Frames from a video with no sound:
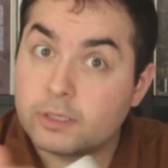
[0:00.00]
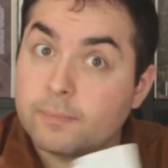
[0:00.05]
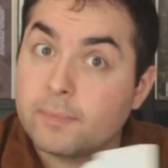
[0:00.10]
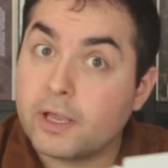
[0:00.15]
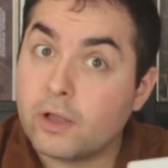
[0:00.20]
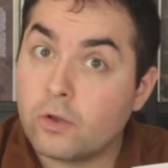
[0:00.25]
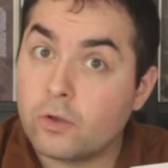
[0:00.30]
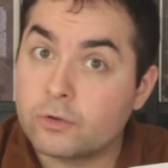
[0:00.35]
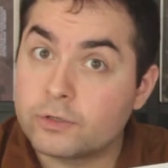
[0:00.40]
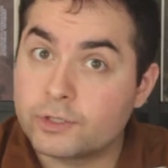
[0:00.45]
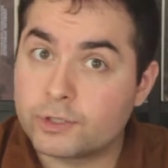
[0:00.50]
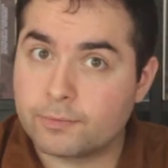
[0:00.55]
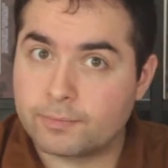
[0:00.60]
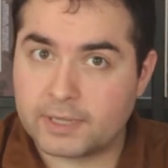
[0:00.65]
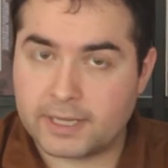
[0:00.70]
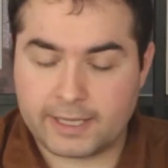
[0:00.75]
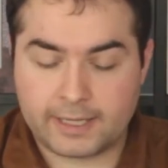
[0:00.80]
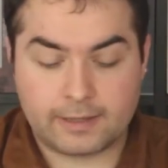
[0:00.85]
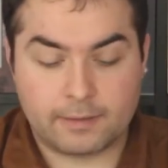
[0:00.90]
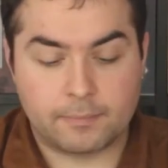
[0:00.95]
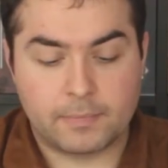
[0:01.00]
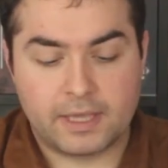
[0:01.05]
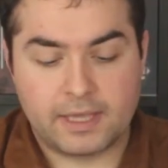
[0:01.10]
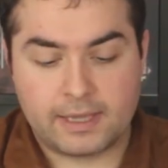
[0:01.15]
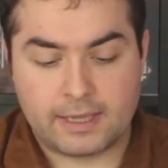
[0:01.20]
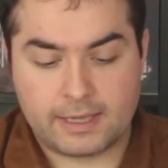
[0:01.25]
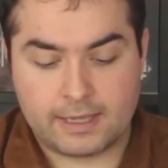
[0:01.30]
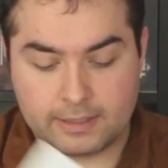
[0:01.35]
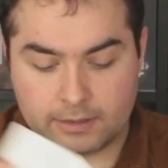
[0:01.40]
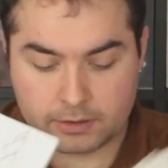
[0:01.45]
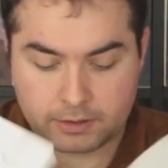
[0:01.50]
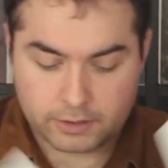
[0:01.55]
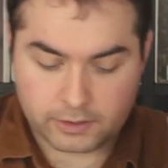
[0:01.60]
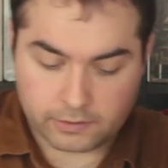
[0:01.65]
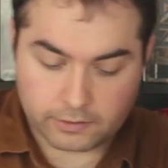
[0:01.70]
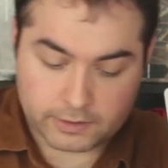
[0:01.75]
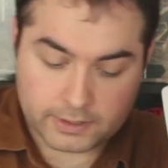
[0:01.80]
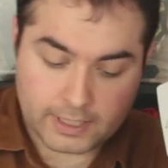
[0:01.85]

you may also play them into your